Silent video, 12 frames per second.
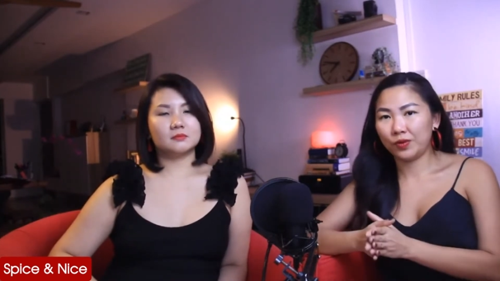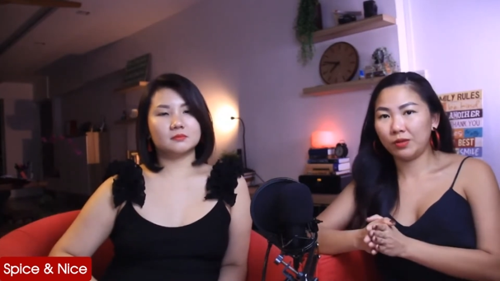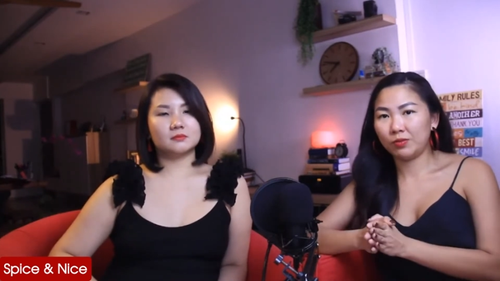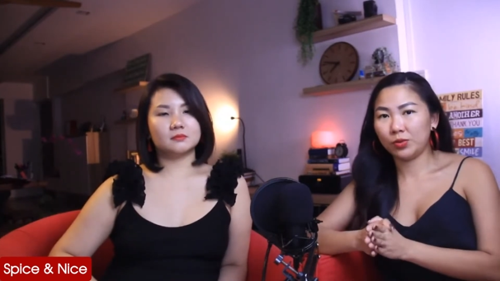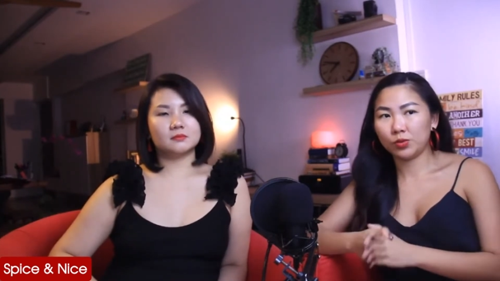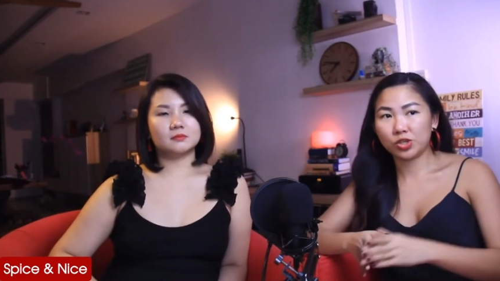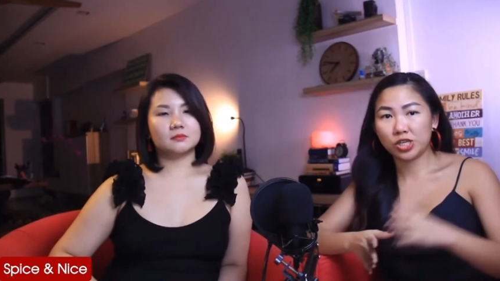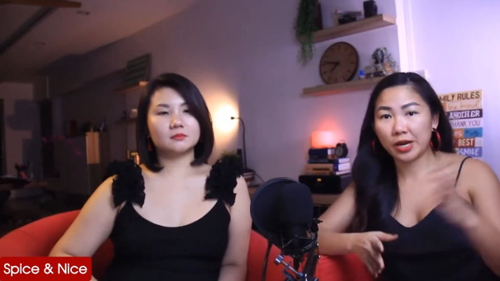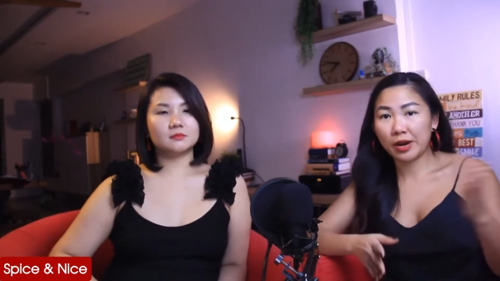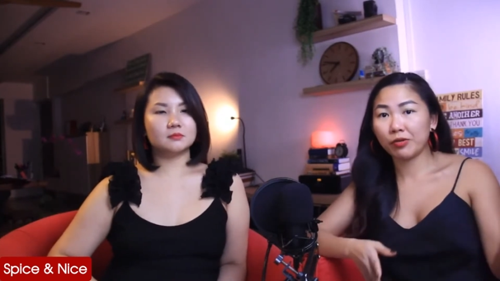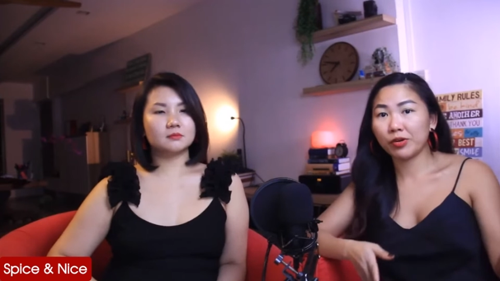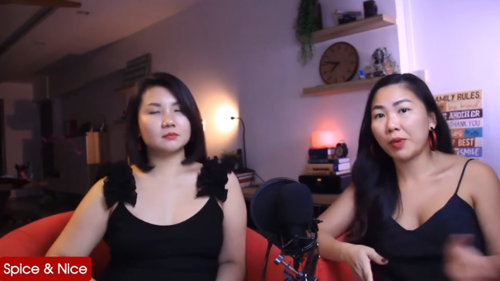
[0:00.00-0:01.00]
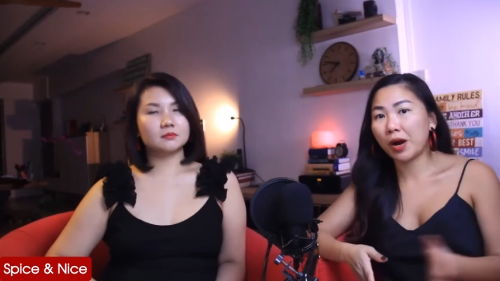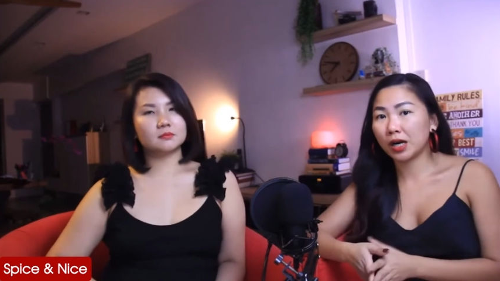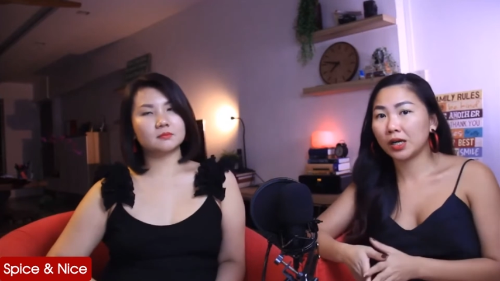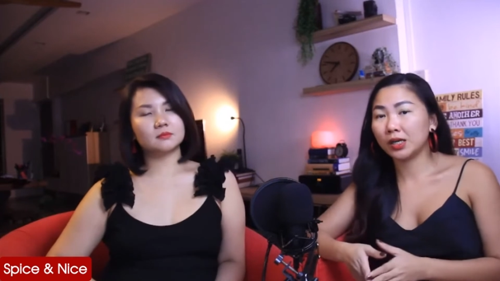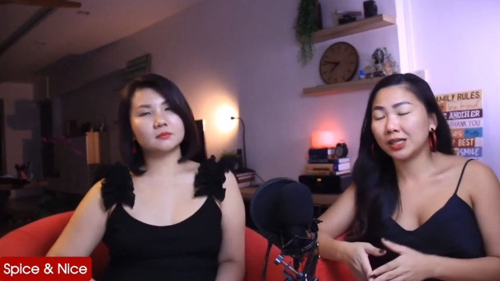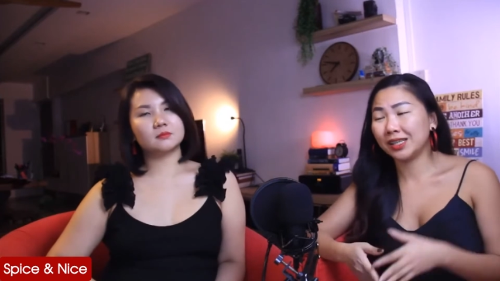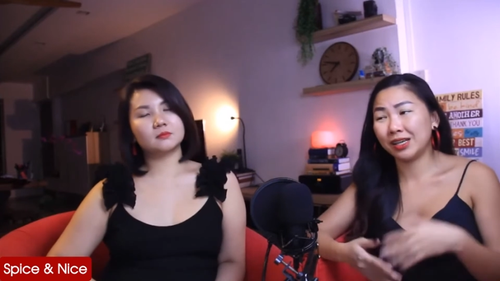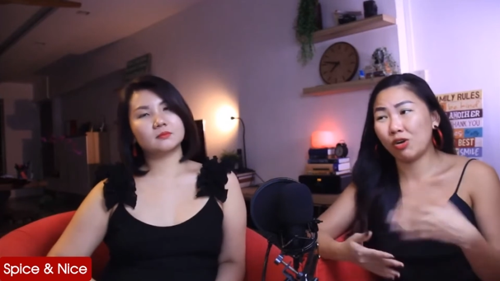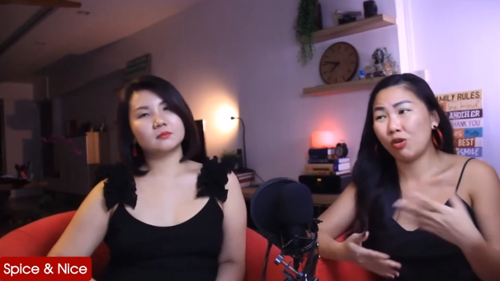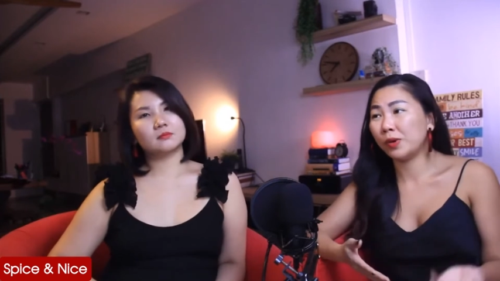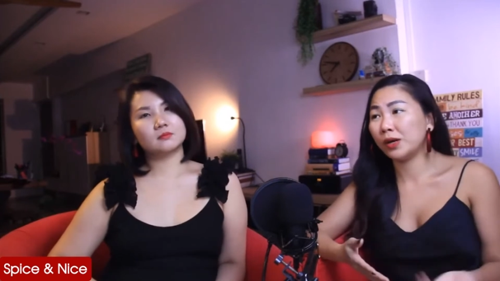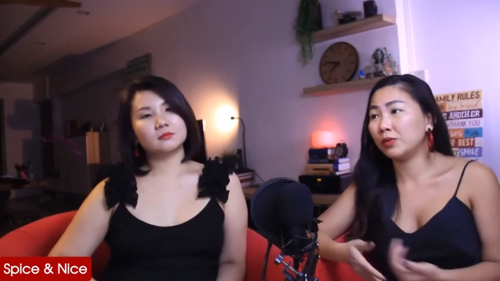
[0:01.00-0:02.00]
Speaker 1: if you share with a partner and they
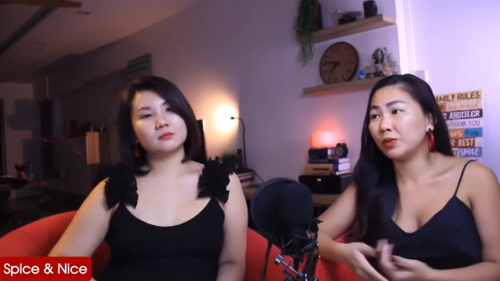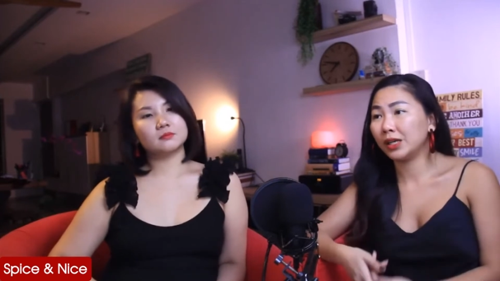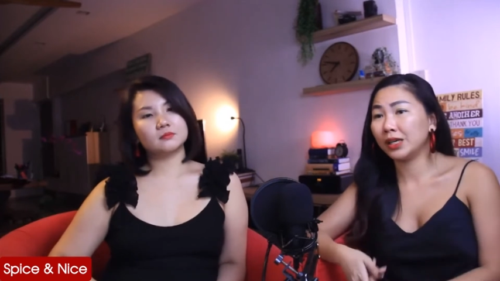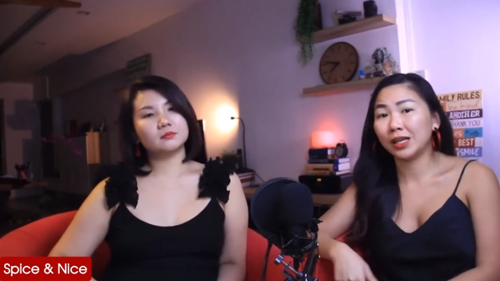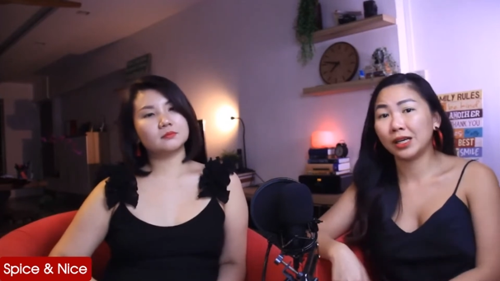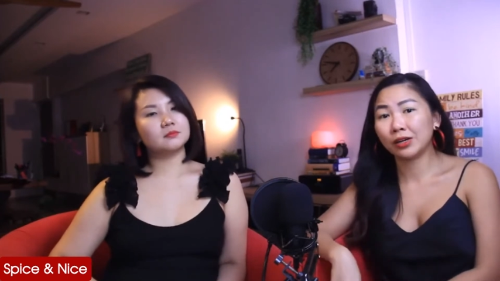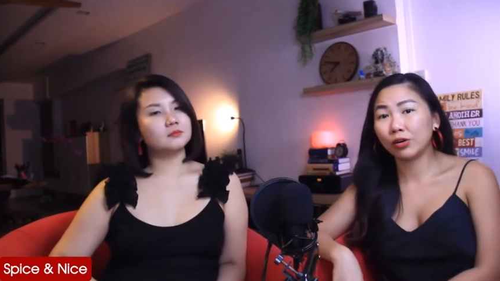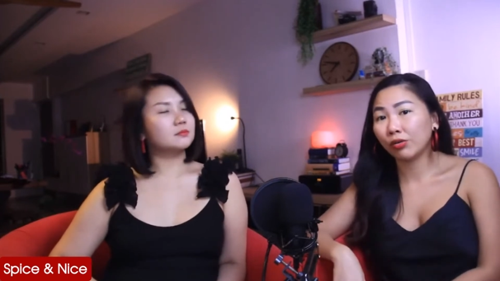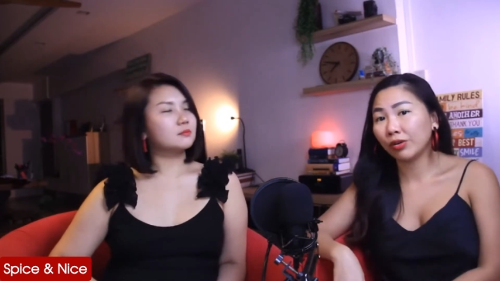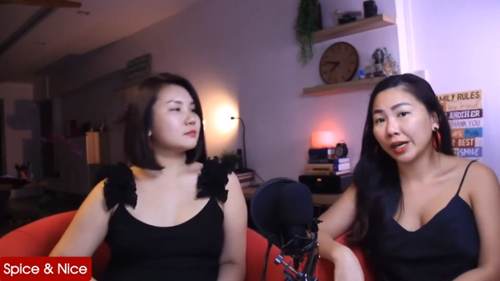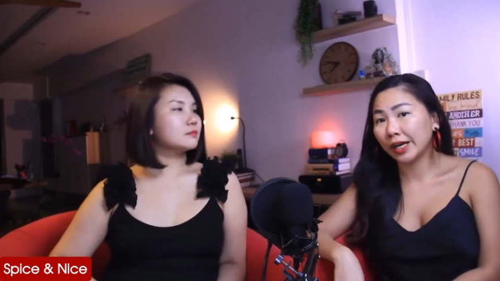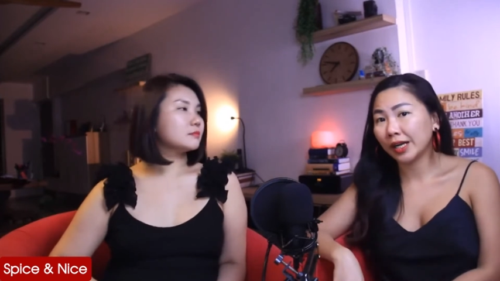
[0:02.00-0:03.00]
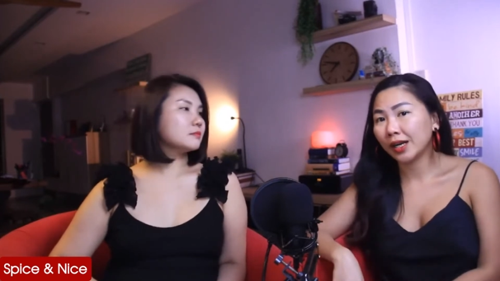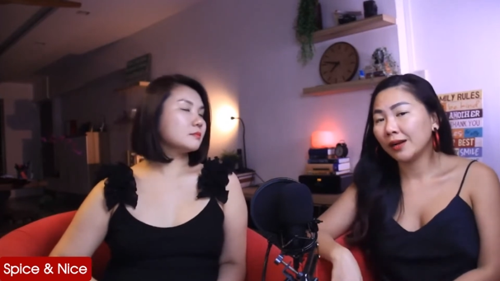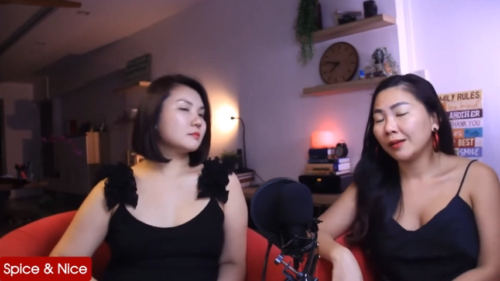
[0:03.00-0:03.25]
open with it then go ahead